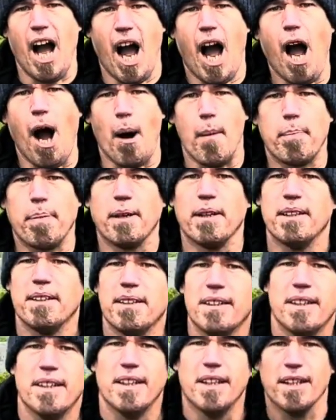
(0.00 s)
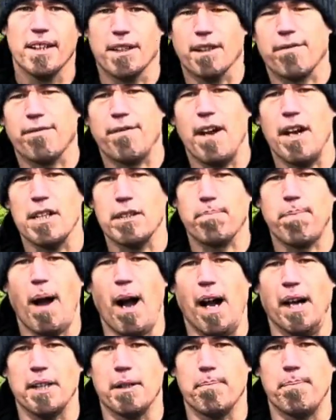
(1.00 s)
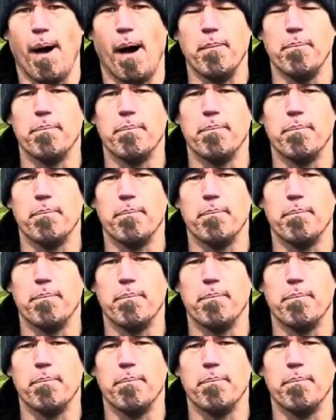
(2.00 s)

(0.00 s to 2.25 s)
up the first part of the bump